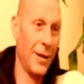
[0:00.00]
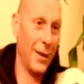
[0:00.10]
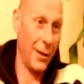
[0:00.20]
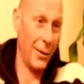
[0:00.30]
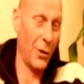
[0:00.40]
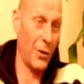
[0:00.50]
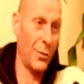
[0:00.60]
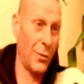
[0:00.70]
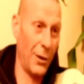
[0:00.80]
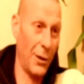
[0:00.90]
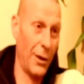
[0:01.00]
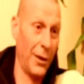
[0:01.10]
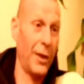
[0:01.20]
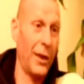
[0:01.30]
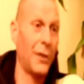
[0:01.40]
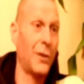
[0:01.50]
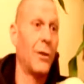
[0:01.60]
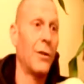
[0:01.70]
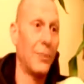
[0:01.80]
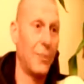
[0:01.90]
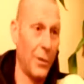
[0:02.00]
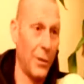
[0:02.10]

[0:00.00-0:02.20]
and I watched me learning his stuff,